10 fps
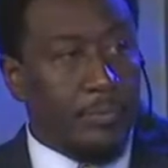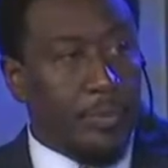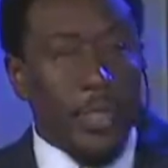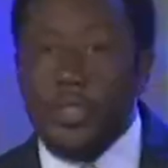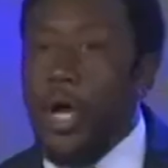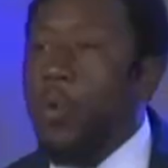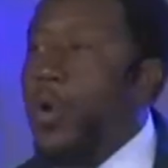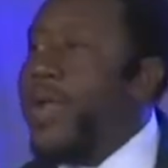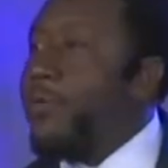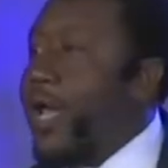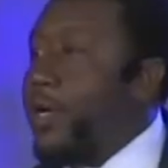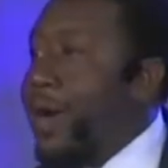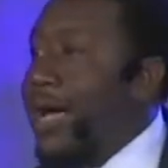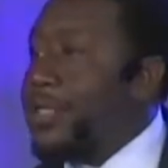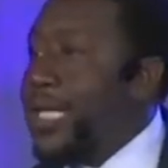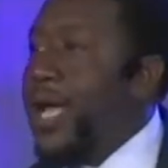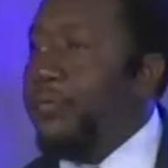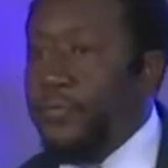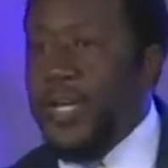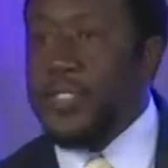And so we run around saying
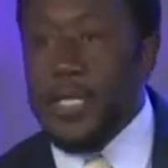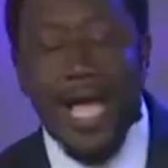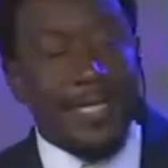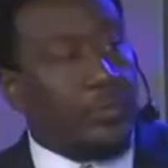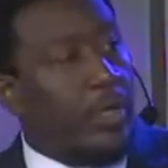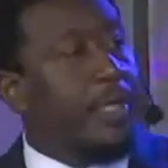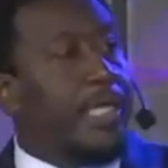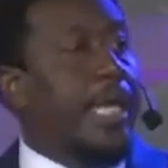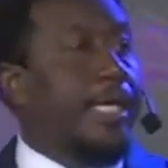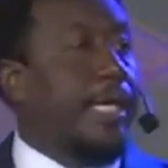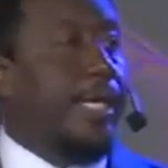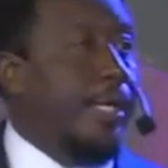fish and ice cream will kill you.